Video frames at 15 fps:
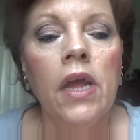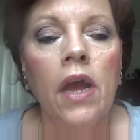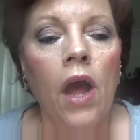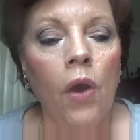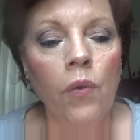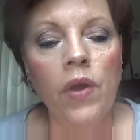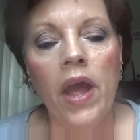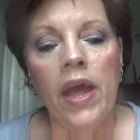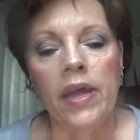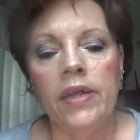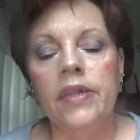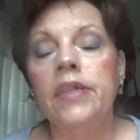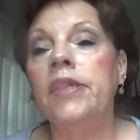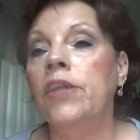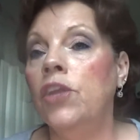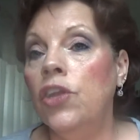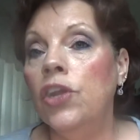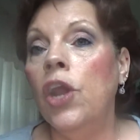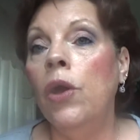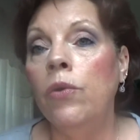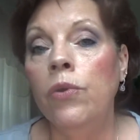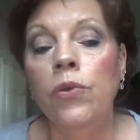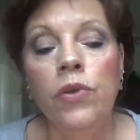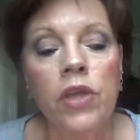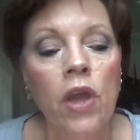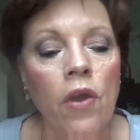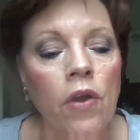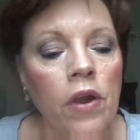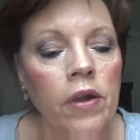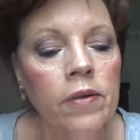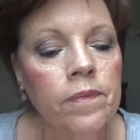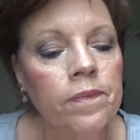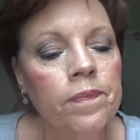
Okay, so you know who you are.